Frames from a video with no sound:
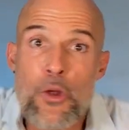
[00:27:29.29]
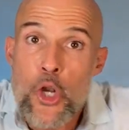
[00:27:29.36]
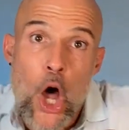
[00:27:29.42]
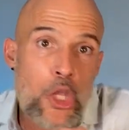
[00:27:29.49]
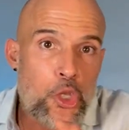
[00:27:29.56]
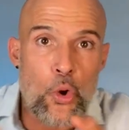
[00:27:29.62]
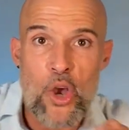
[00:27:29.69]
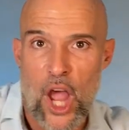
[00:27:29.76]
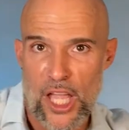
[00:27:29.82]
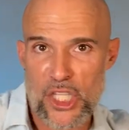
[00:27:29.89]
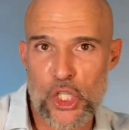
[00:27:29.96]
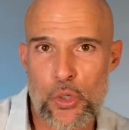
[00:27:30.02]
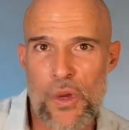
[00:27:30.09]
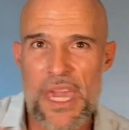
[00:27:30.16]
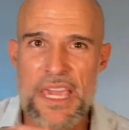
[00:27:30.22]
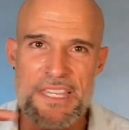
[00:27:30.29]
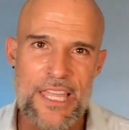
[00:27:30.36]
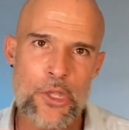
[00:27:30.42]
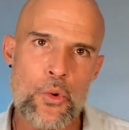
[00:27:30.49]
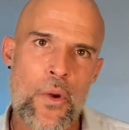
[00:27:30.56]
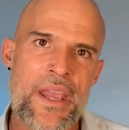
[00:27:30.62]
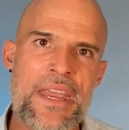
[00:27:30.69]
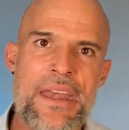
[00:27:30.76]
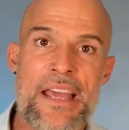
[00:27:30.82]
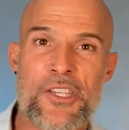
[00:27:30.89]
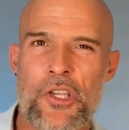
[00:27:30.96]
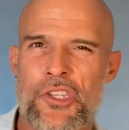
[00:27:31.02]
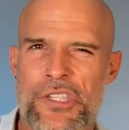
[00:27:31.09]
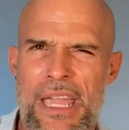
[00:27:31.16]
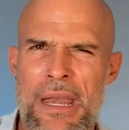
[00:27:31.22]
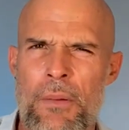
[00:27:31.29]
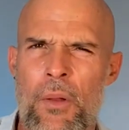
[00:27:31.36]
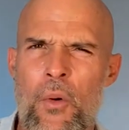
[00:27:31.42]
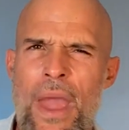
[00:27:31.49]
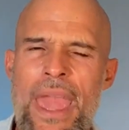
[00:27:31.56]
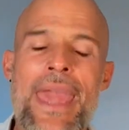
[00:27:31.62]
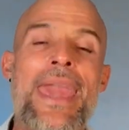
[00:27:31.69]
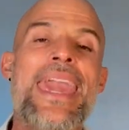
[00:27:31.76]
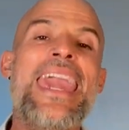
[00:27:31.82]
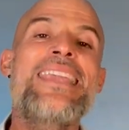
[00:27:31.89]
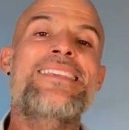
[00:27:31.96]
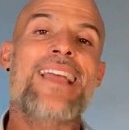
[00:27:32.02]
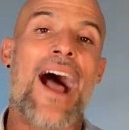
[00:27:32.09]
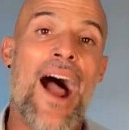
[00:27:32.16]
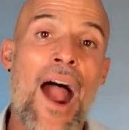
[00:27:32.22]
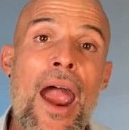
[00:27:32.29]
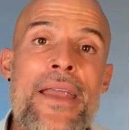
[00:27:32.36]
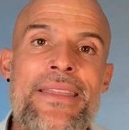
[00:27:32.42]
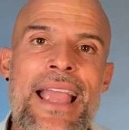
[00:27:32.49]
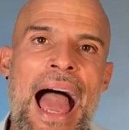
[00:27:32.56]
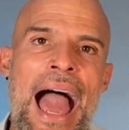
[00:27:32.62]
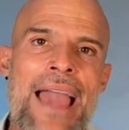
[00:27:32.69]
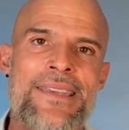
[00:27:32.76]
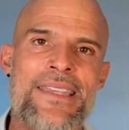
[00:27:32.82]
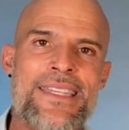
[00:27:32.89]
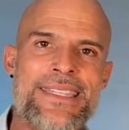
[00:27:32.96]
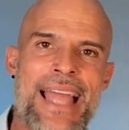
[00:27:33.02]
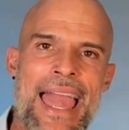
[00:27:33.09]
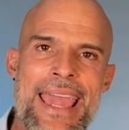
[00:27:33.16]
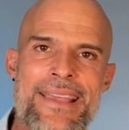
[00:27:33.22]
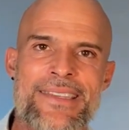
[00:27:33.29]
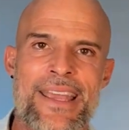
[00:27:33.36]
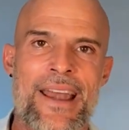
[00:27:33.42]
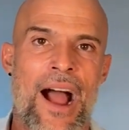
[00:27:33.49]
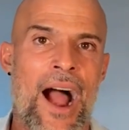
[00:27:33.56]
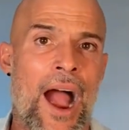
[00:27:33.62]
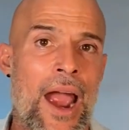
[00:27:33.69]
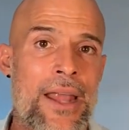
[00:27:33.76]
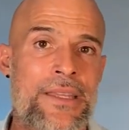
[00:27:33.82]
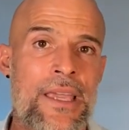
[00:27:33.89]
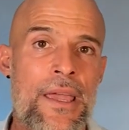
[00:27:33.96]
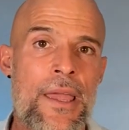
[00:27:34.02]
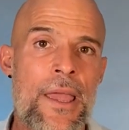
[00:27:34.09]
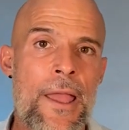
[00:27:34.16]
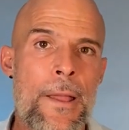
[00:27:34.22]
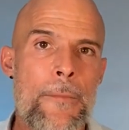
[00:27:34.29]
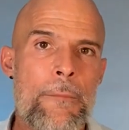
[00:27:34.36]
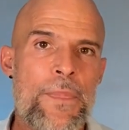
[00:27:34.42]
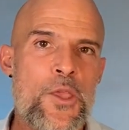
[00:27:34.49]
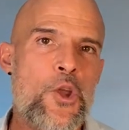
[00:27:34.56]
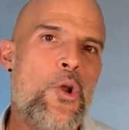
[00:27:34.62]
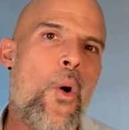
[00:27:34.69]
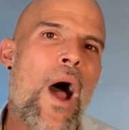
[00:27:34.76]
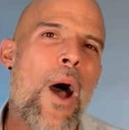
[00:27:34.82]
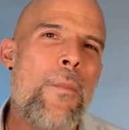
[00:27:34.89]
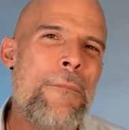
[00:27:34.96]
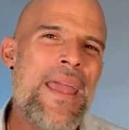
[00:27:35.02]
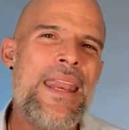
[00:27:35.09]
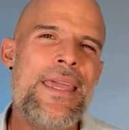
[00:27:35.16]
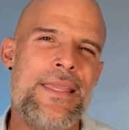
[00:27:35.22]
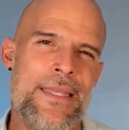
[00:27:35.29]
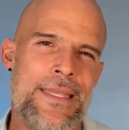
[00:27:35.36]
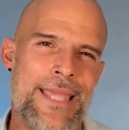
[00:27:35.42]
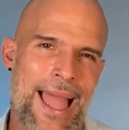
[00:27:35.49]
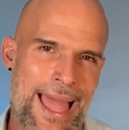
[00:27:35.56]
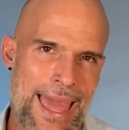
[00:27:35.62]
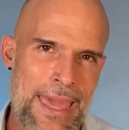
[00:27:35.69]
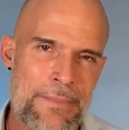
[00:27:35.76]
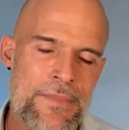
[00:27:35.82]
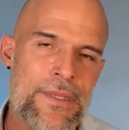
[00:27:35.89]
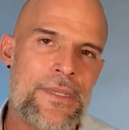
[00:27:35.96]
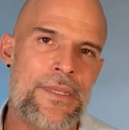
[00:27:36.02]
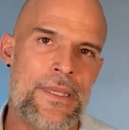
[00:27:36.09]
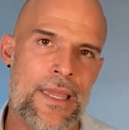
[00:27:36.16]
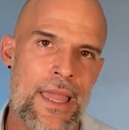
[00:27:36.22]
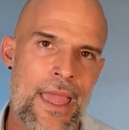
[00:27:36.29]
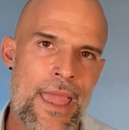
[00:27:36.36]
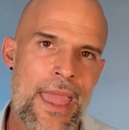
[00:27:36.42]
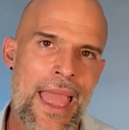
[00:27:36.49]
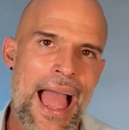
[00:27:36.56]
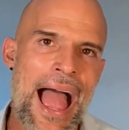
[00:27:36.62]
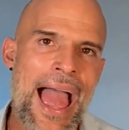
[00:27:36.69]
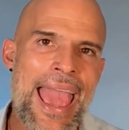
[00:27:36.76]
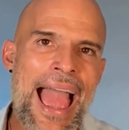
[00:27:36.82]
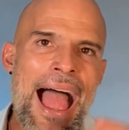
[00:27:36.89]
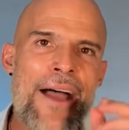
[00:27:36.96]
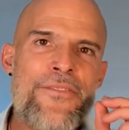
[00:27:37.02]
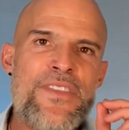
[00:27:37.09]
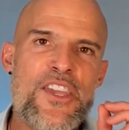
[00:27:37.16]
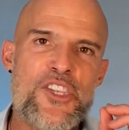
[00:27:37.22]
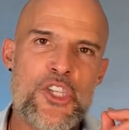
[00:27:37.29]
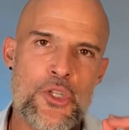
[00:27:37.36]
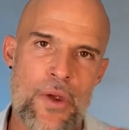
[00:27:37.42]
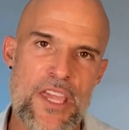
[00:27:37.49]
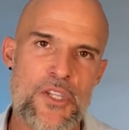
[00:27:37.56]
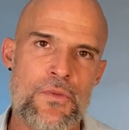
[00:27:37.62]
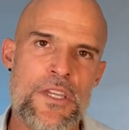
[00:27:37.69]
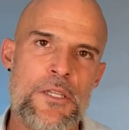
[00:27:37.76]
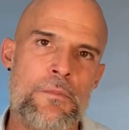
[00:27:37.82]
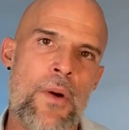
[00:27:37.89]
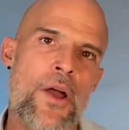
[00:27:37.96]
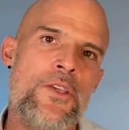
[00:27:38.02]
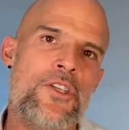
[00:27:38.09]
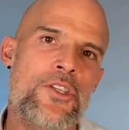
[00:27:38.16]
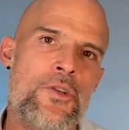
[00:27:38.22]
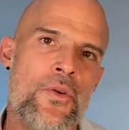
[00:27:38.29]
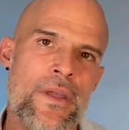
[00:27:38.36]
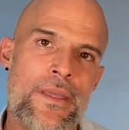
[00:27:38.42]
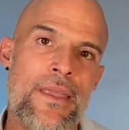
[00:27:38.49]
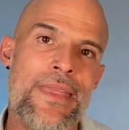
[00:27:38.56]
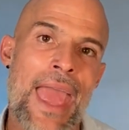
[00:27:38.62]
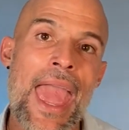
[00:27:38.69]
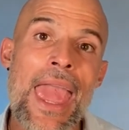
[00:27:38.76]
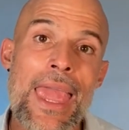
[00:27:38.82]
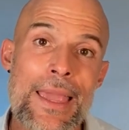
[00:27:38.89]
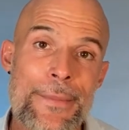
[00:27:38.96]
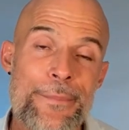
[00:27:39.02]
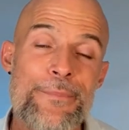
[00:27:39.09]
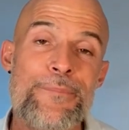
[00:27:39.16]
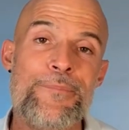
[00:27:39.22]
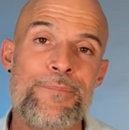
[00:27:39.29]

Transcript: How not to cut trees and do it in a sustainable way. It's art, guys. It's science and art. You know how many times I have the stress response during the day?